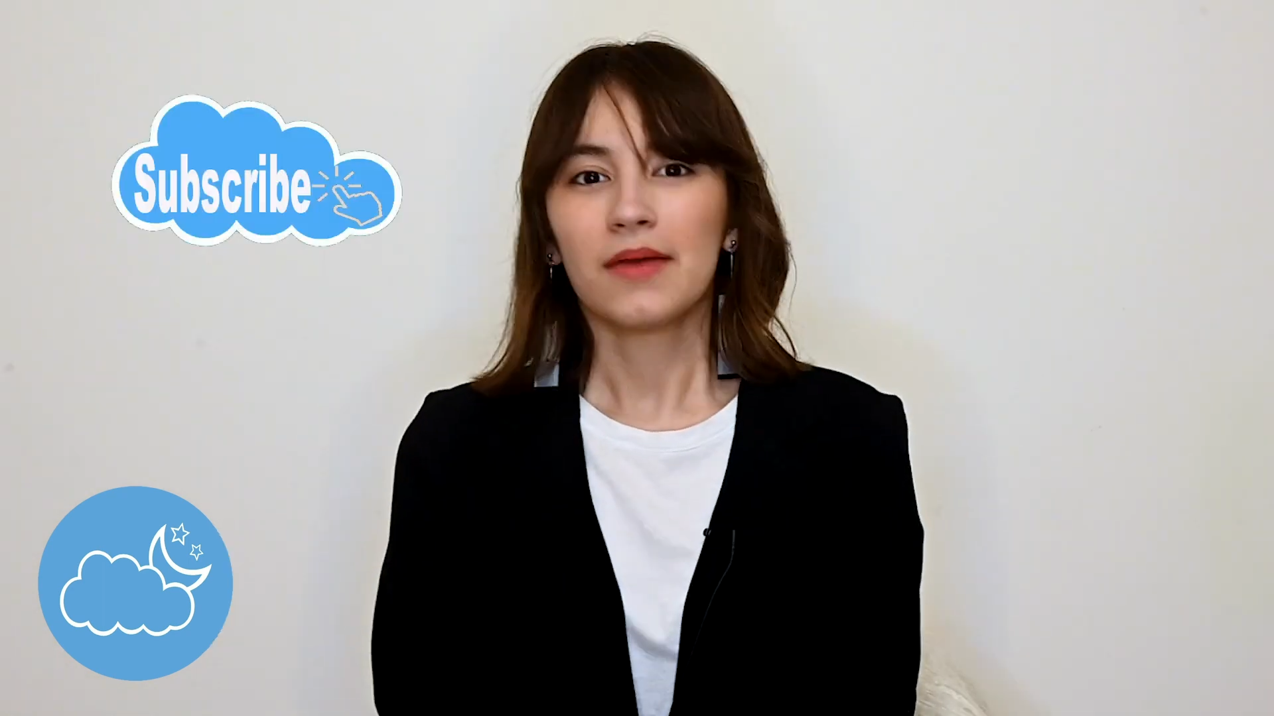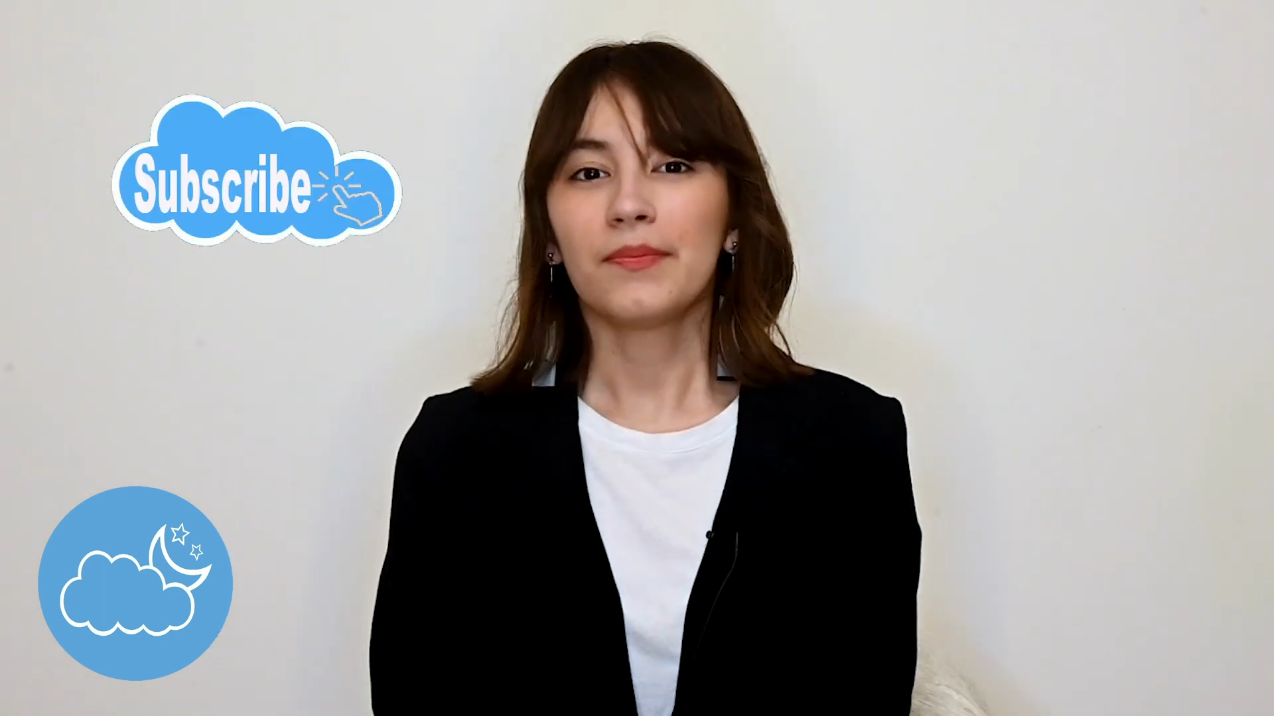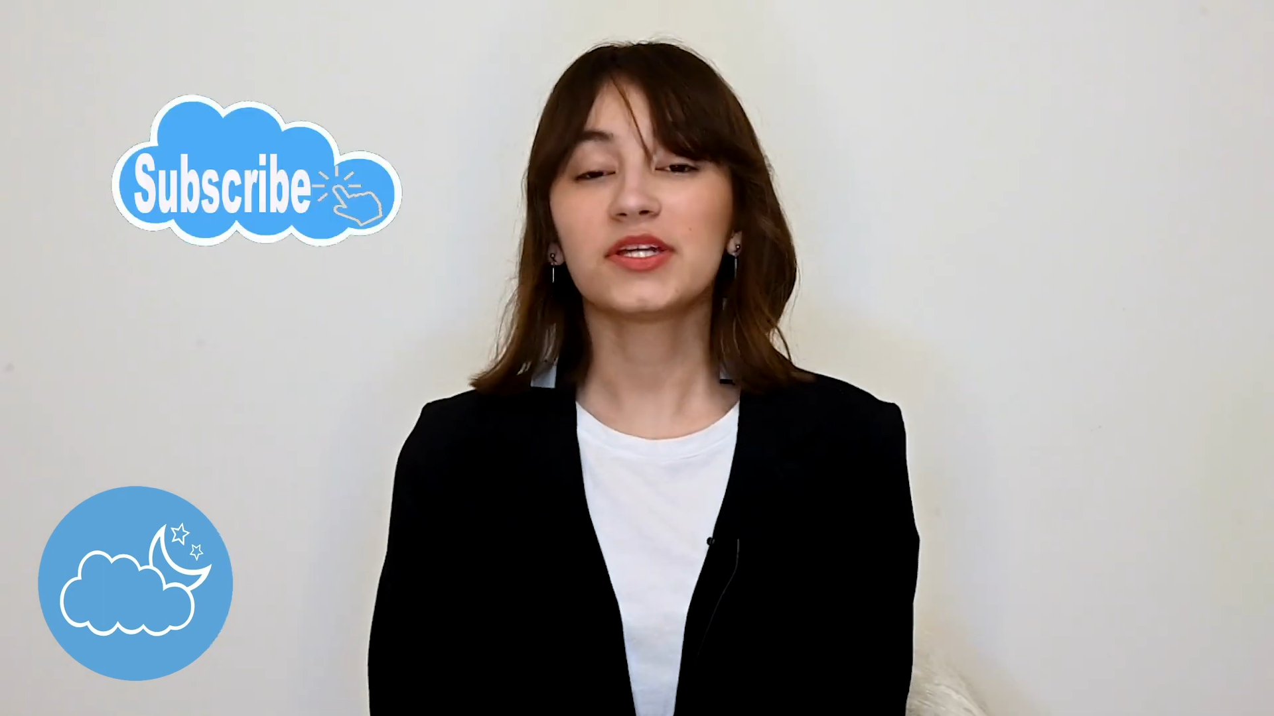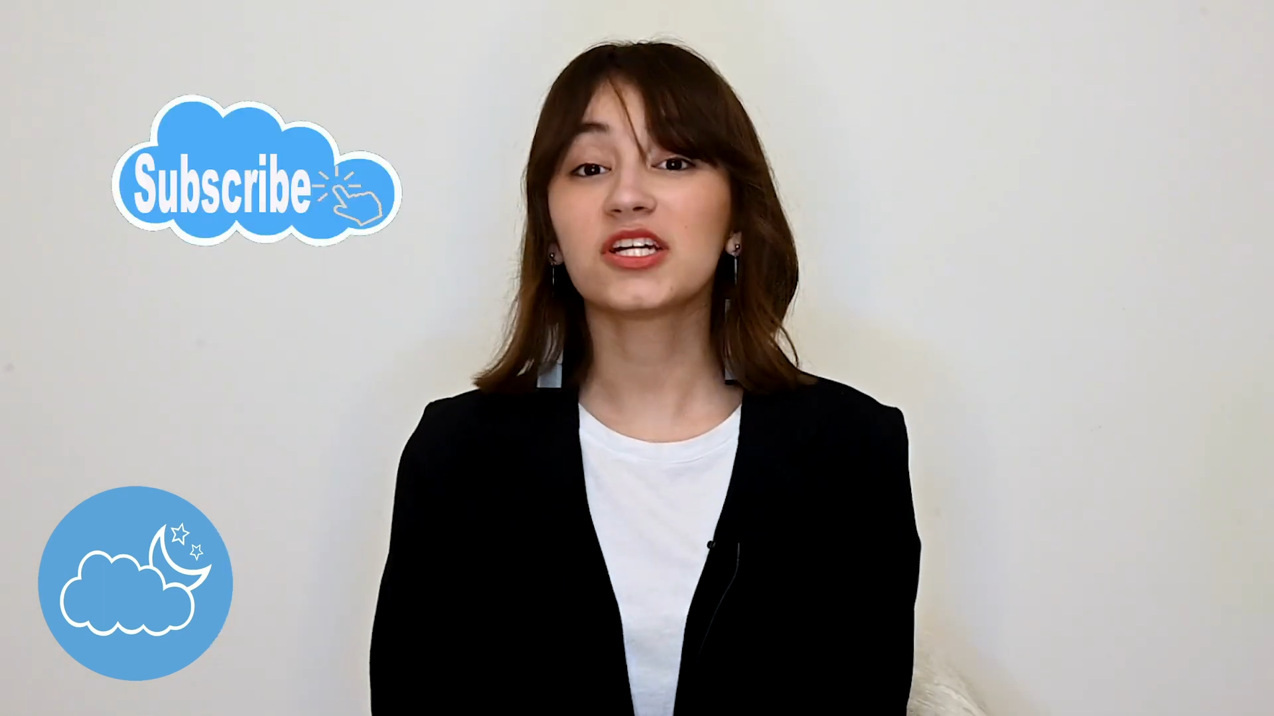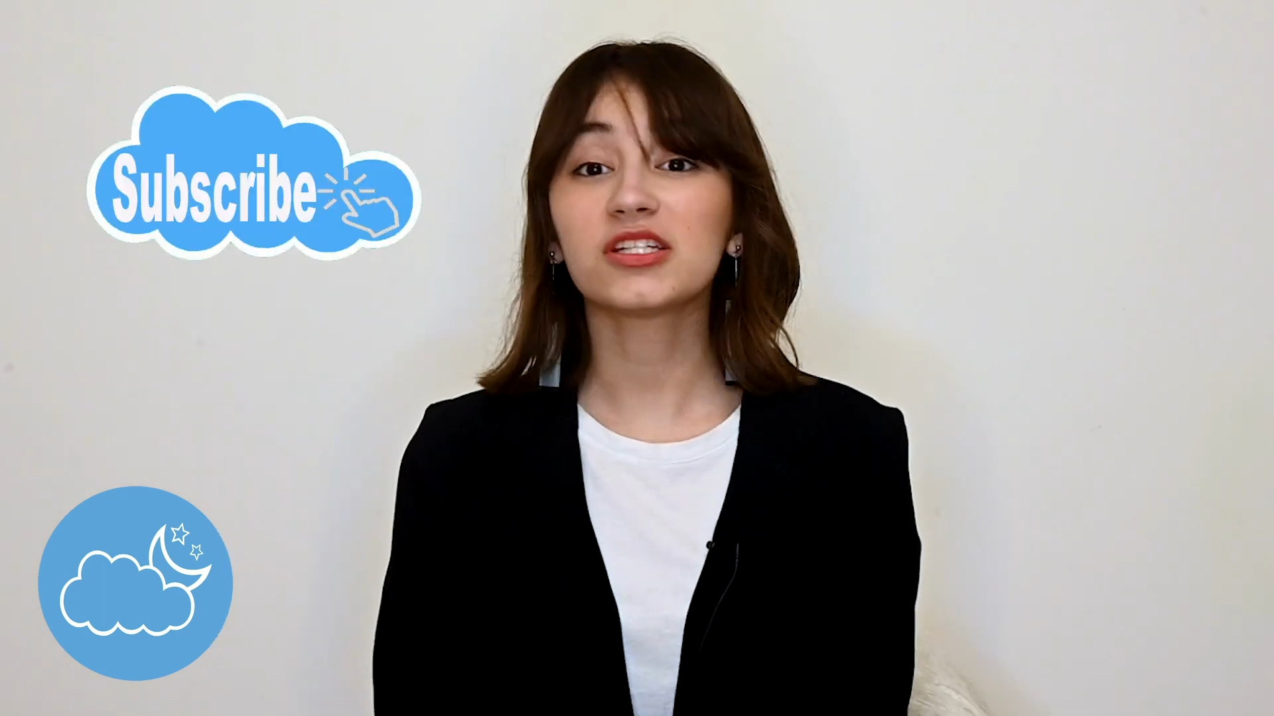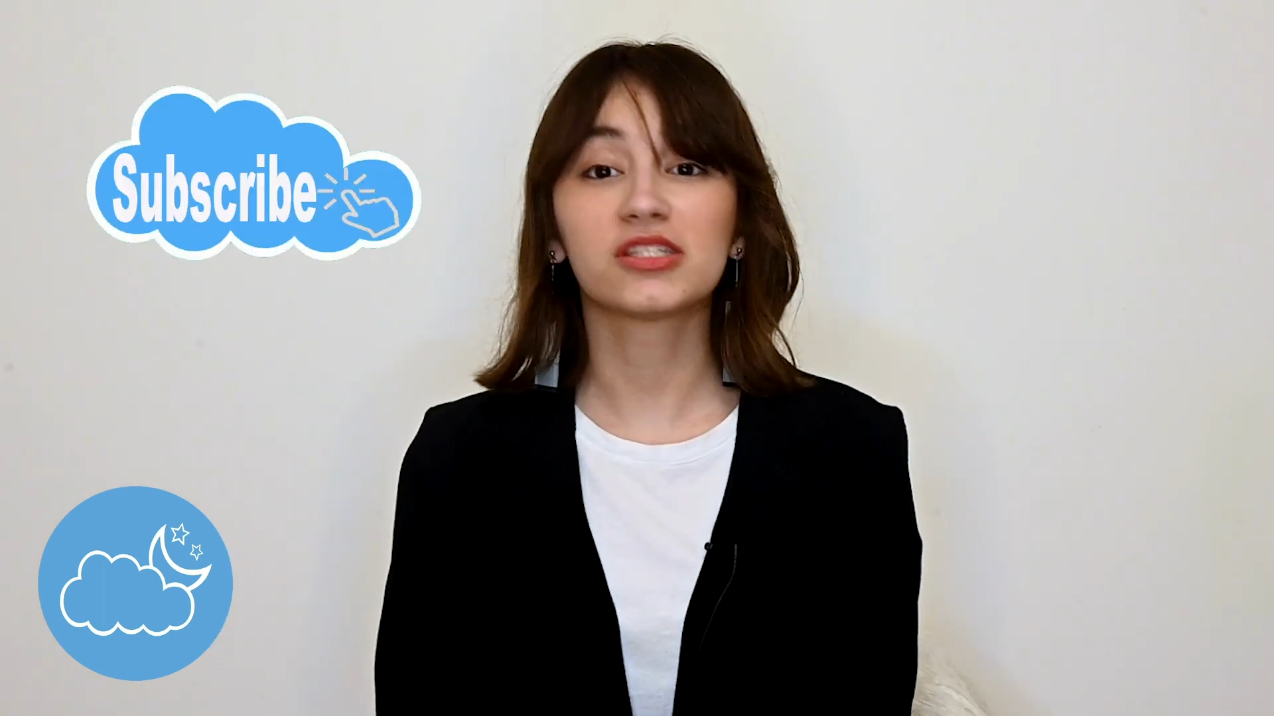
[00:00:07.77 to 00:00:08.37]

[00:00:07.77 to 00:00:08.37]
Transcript: be sure to